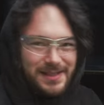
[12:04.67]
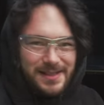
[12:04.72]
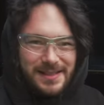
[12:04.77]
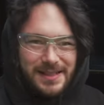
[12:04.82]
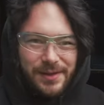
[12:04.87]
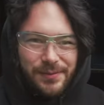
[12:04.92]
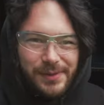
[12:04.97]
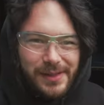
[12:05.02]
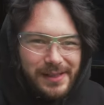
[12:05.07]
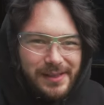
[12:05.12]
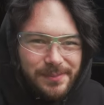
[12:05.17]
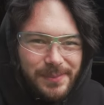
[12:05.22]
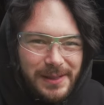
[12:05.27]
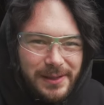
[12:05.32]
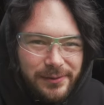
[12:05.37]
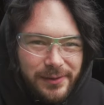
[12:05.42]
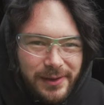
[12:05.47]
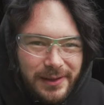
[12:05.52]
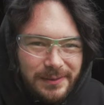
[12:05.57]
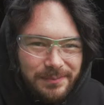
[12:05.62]
yeah just giving it a bit
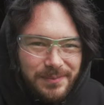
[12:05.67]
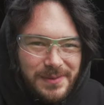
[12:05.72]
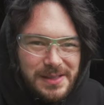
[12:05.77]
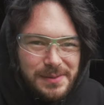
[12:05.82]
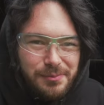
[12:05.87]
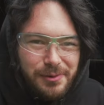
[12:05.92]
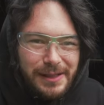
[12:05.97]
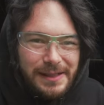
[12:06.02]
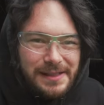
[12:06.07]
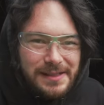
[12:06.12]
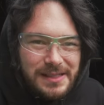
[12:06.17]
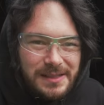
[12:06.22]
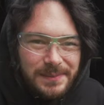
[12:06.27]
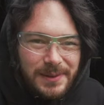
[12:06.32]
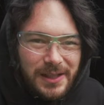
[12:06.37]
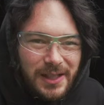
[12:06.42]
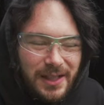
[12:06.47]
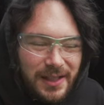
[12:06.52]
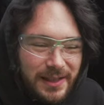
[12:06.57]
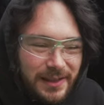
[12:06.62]
of a spring
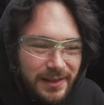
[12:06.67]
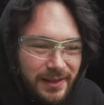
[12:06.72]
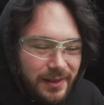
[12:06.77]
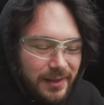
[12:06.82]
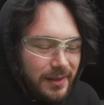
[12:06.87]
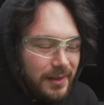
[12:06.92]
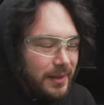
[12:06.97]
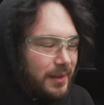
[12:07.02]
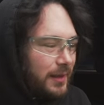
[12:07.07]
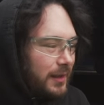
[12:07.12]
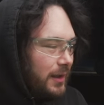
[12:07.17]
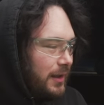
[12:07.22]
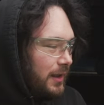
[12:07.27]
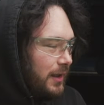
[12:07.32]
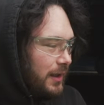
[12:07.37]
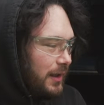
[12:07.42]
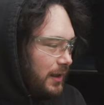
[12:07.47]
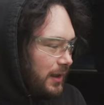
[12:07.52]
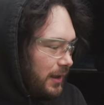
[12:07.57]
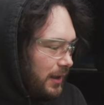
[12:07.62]
summer clean
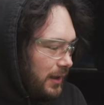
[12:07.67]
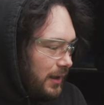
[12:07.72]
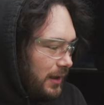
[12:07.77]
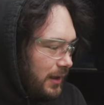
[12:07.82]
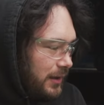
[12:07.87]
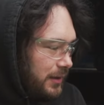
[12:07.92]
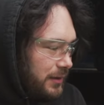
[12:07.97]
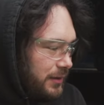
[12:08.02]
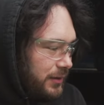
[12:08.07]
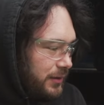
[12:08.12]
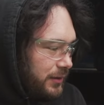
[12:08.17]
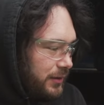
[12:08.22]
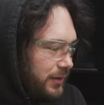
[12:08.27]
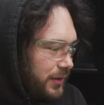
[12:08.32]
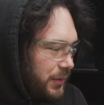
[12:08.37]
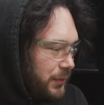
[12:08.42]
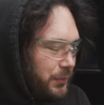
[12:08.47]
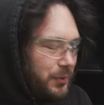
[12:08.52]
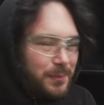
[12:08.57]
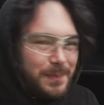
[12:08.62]
and
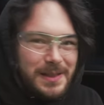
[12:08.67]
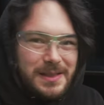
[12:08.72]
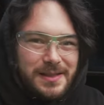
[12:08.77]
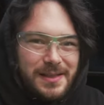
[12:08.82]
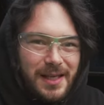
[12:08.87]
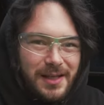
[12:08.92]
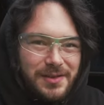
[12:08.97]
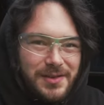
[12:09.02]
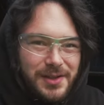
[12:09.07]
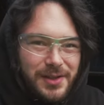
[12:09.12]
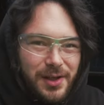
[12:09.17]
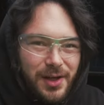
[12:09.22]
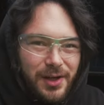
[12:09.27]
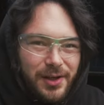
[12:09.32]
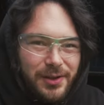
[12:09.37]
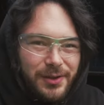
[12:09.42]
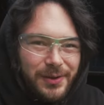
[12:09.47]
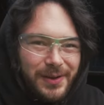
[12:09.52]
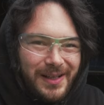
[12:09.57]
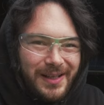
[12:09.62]
we'll be set to
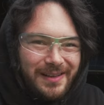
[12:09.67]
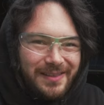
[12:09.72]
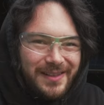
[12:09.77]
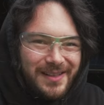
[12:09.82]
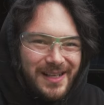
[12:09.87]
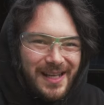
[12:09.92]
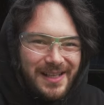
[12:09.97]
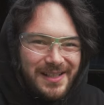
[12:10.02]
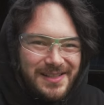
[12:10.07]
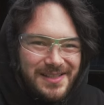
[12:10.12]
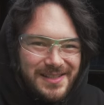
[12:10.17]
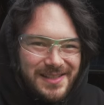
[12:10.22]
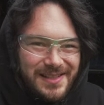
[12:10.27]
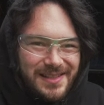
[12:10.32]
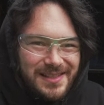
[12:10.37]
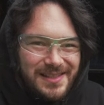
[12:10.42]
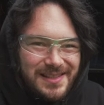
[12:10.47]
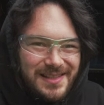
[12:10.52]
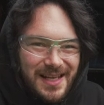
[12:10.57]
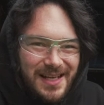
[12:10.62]
go in the next
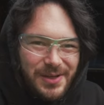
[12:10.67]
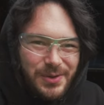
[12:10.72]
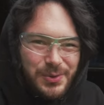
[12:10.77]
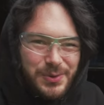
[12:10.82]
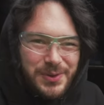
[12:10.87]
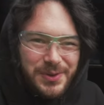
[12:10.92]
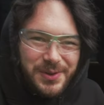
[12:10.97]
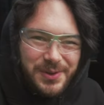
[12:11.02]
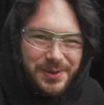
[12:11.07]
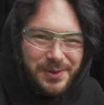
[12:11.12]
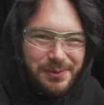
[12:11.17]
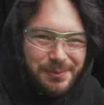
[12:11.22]
day or two.